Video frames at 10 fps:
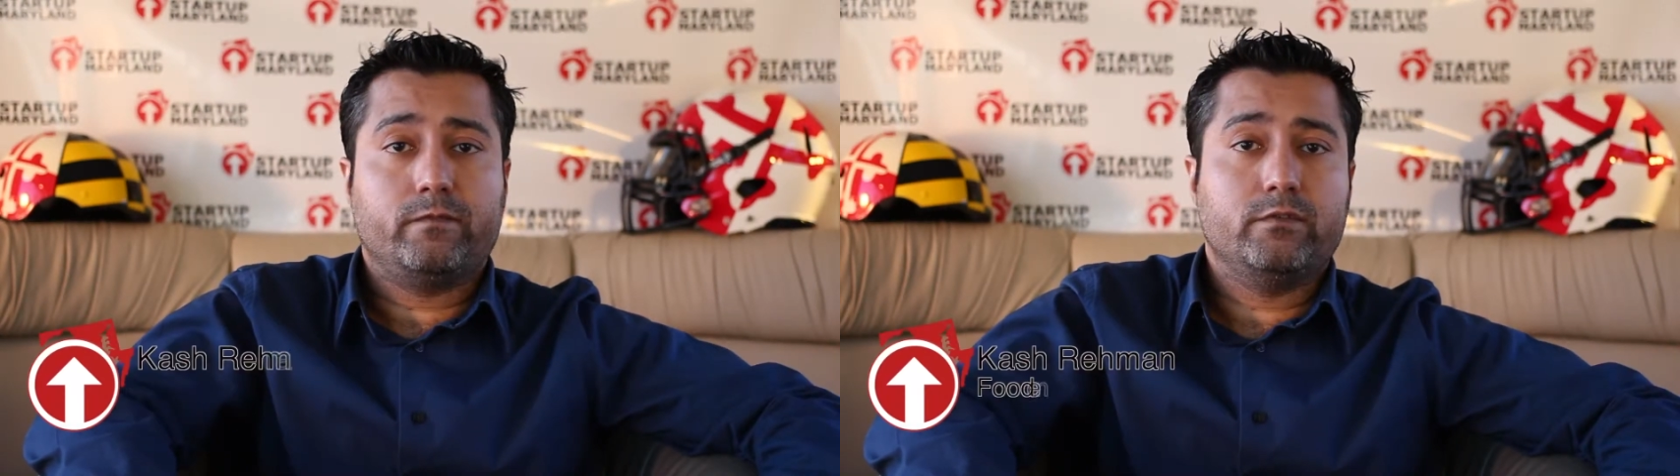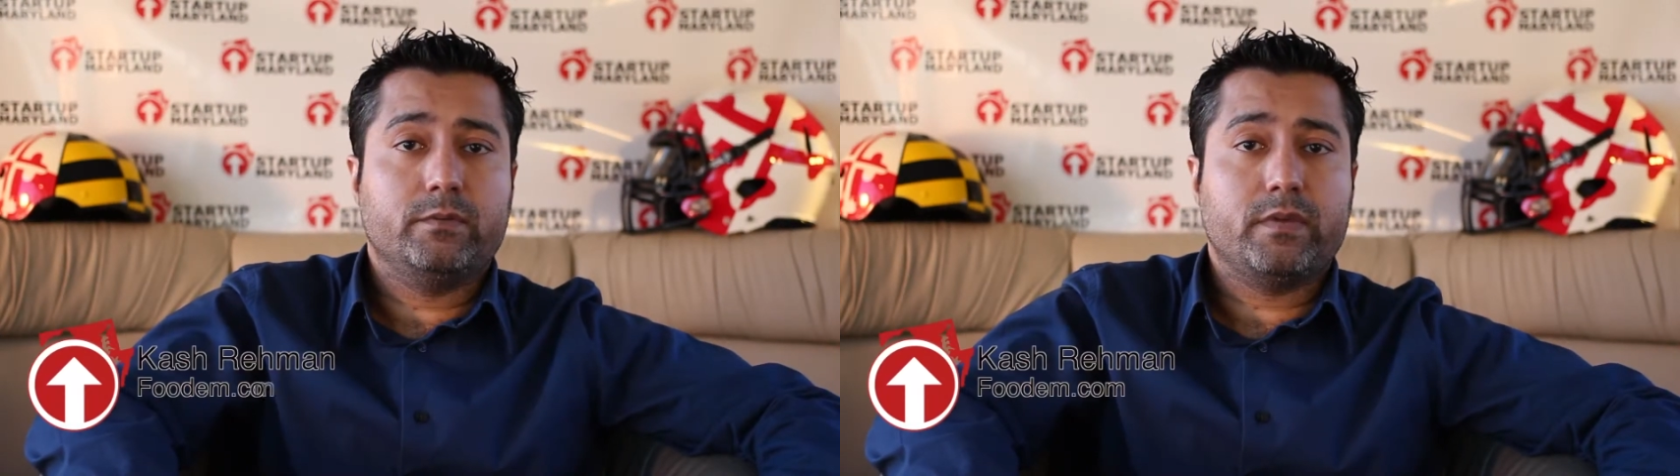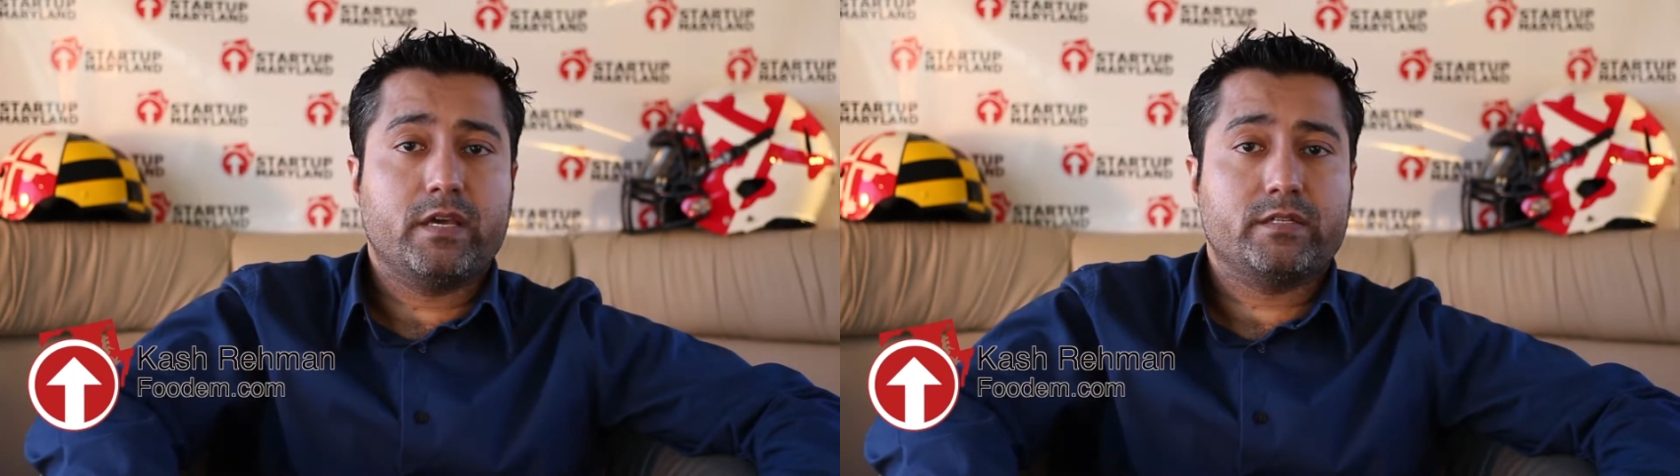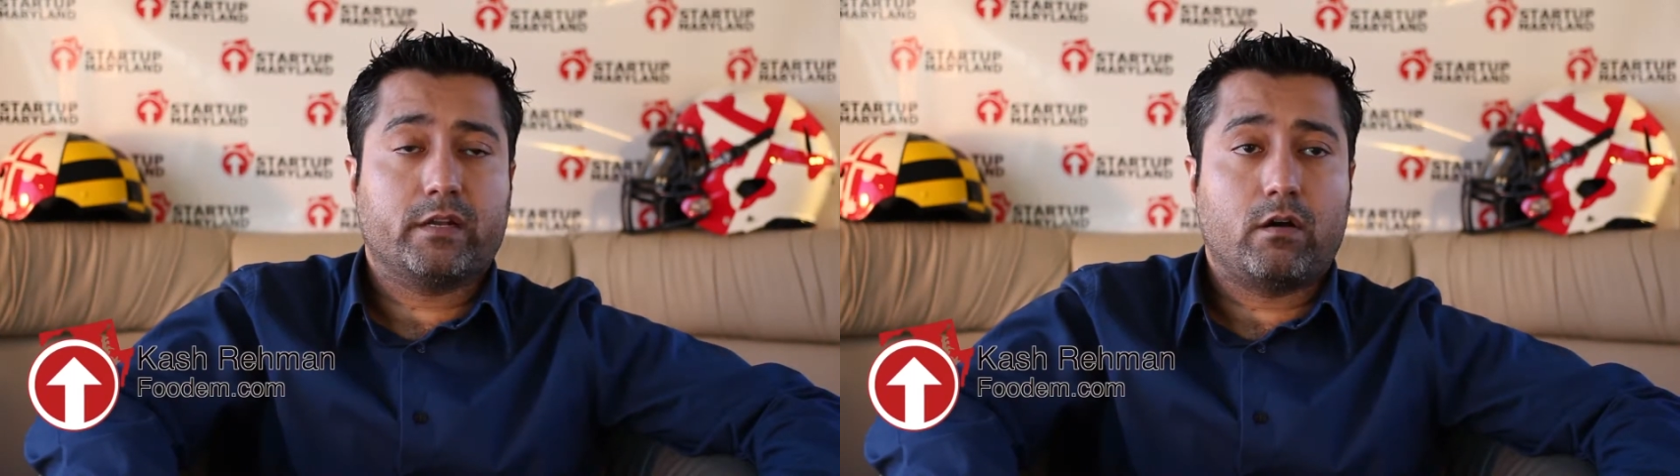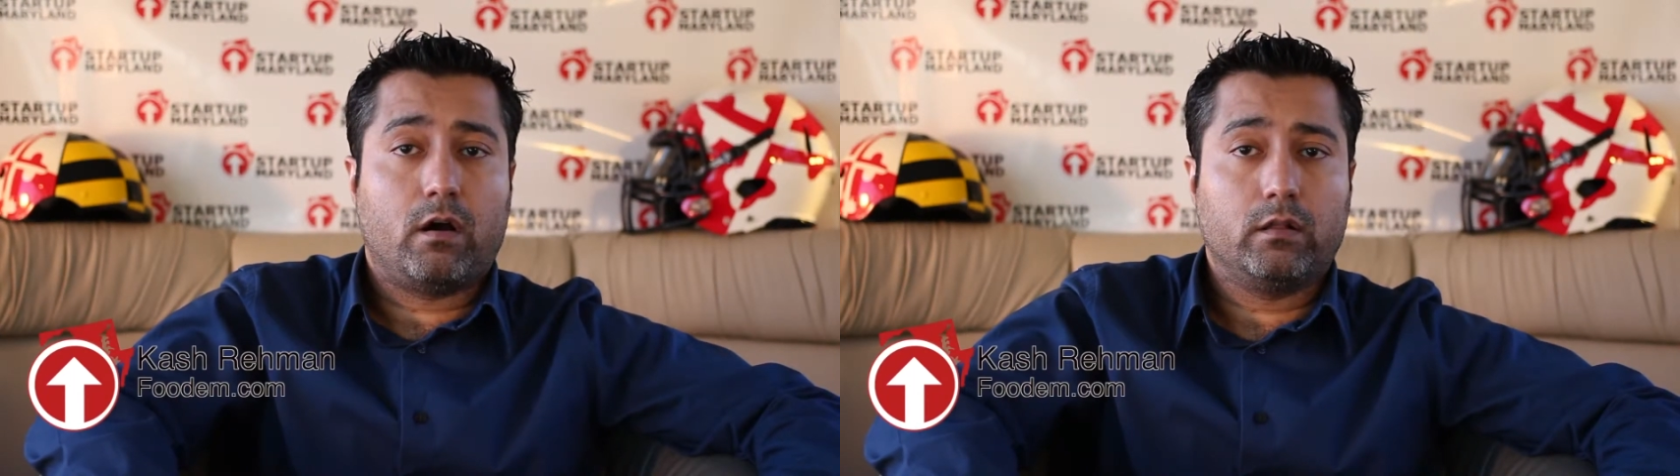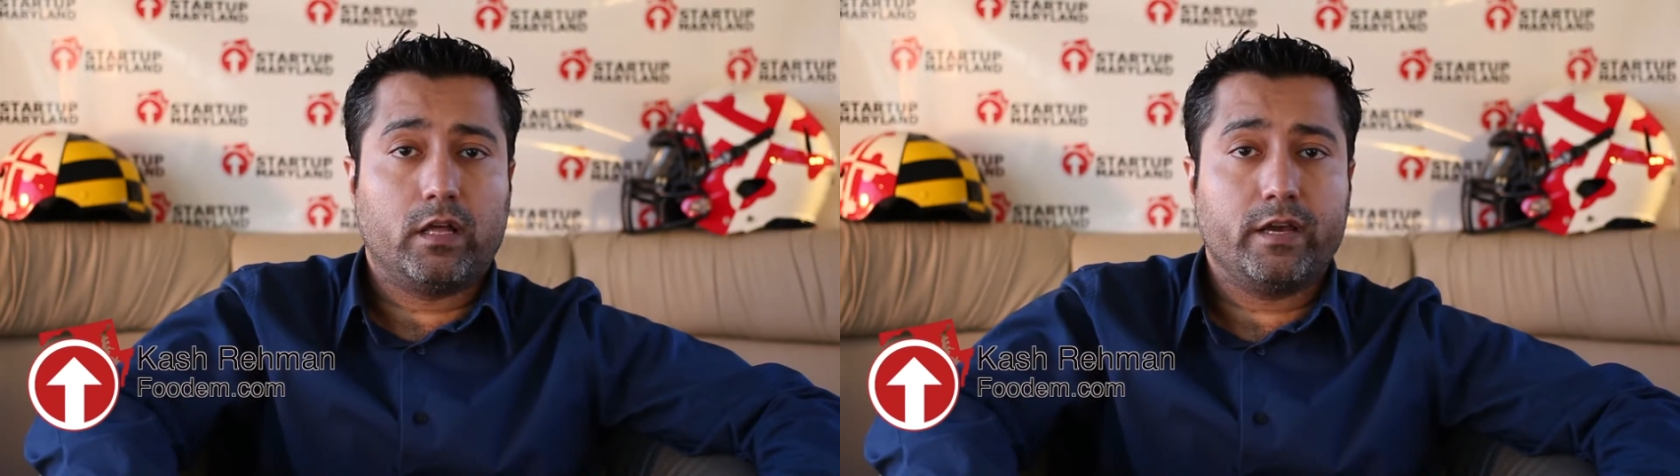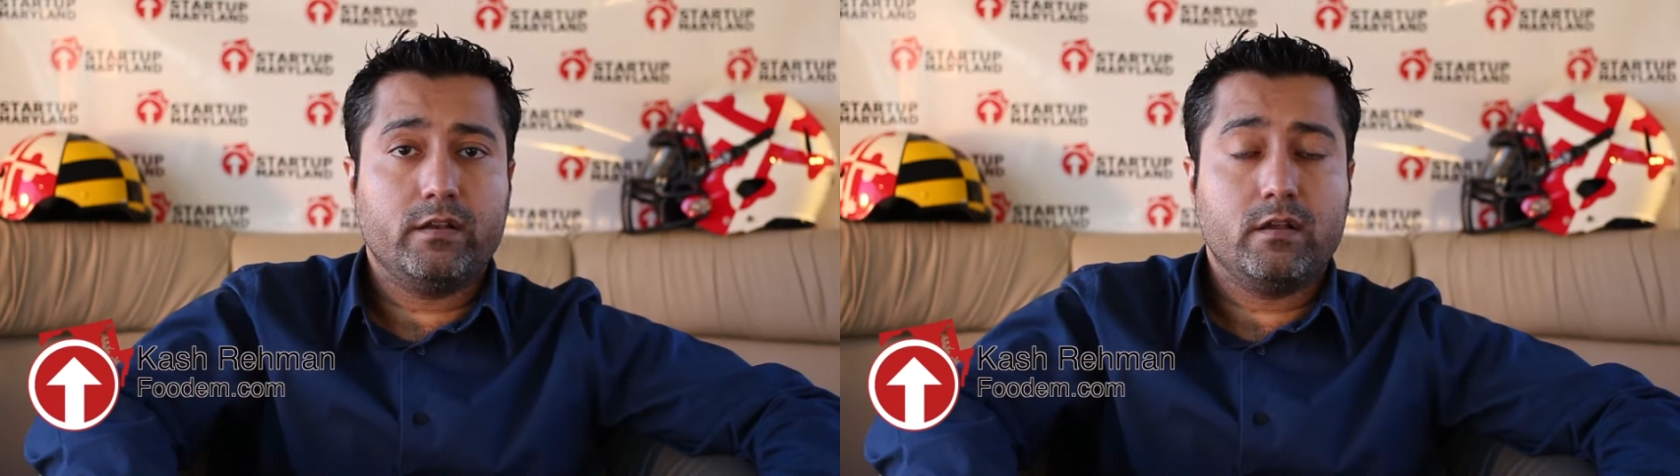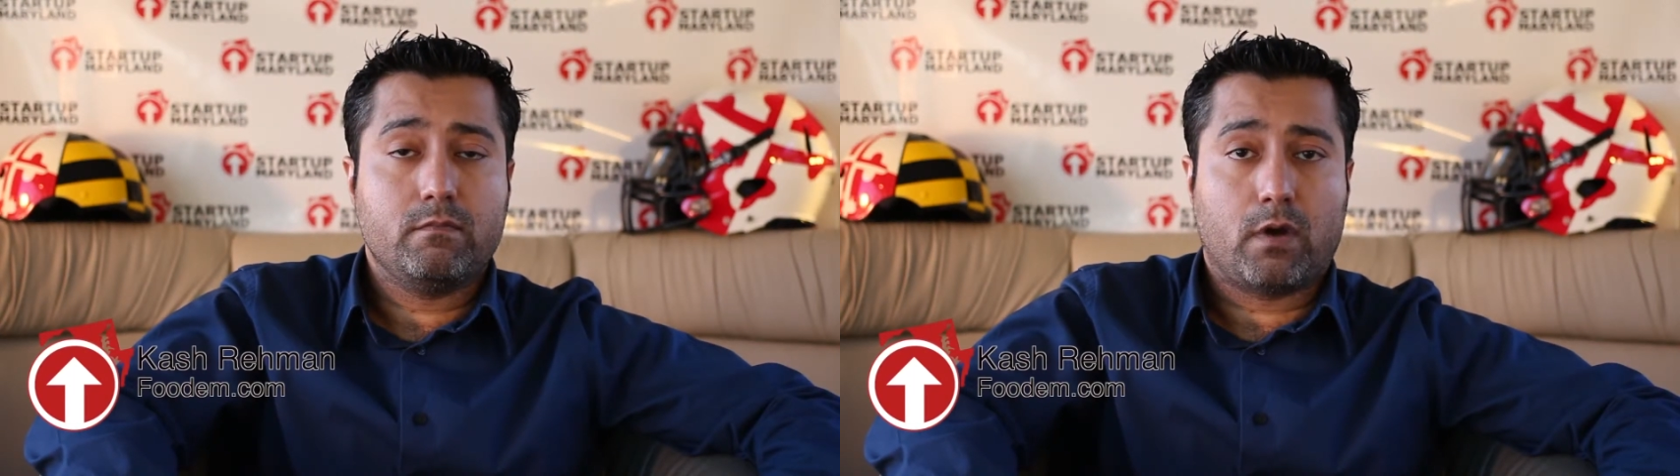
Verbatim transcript: Foodem is an online